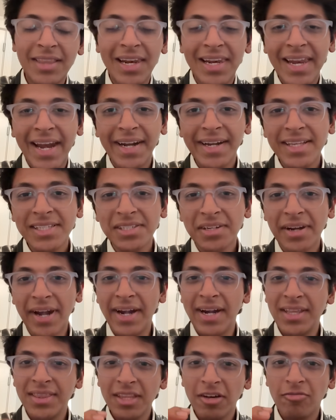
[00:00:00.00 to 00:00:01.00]
The latest
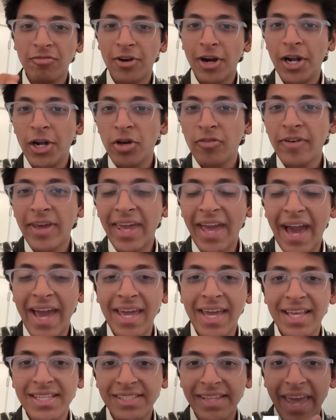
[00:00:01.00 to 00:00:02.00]
trend in the world of AI
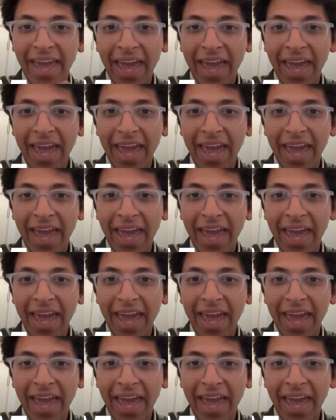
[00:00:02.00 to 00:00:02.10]
is